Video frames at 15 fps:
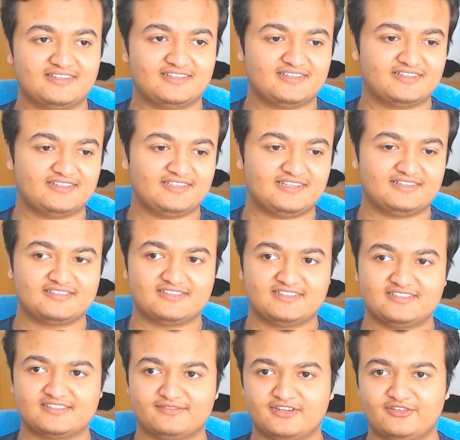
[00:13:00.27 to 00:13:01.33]
yeah,
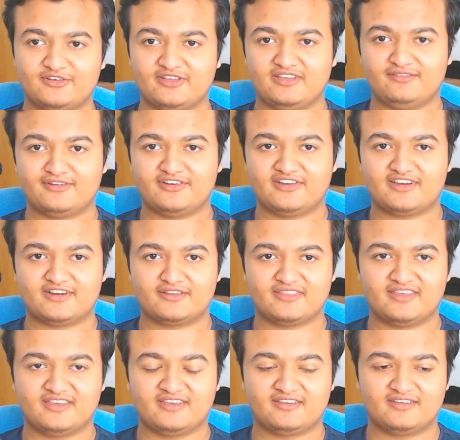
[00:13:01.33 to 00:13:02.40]
it's a very hard
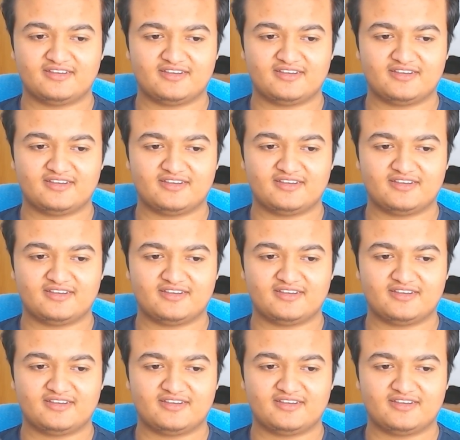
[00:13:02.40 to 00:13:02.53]
thing.